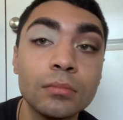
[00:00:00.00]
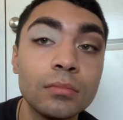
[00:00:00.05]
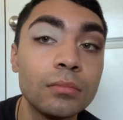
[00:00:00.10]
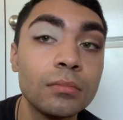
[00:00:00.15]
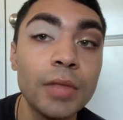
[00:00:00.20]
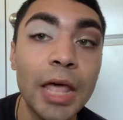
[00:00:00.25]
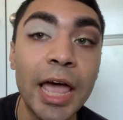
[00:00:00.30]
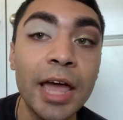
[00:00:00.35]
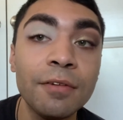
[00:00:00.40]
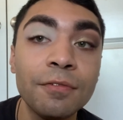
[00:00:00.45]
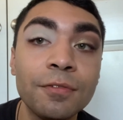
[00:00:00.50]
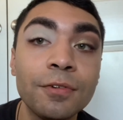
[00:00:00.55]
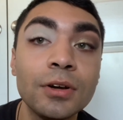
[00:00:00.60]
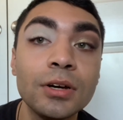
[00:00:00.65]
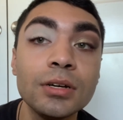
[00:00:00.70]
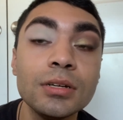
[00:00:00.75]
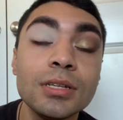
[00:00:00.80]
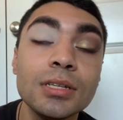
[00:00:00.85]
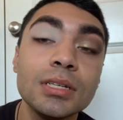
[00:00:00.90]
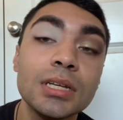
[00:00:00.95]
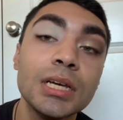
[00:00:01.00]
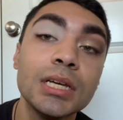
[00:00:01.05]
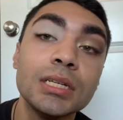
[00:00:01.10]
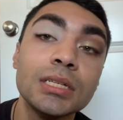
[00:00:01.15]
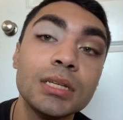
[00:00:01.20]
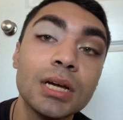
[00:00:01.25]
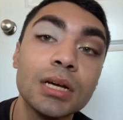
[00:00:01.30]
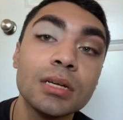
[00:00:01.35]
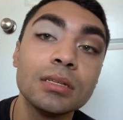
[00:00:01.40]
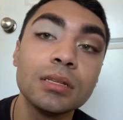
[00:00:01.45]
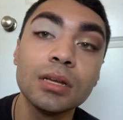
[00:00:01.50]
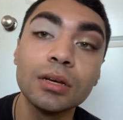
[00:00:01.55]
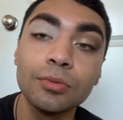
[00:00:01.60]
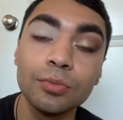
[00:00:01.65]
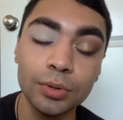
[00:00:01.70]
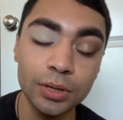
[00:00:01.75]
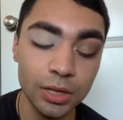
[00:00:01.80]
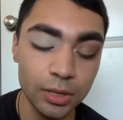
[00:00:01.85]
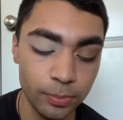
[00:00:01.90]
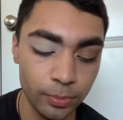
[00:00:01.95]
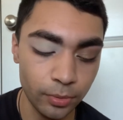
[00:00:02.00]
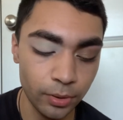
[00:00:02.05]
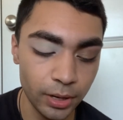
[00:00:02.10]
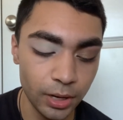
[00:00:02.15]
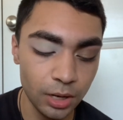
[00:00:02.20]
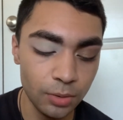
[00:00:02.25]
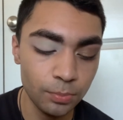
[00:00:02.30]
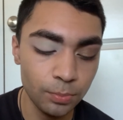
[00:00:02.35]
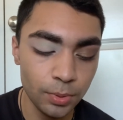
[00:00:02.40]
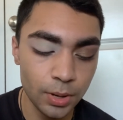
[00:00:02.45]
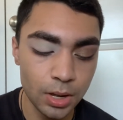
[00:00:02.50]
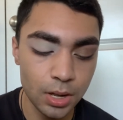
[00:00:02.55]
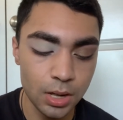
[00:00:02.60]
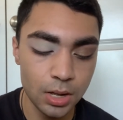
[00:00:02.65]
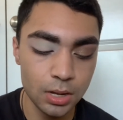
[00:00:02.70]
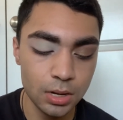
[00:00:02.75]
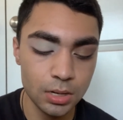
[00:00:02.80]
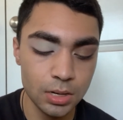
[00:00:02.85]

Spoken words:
at first, it does look really pretty, but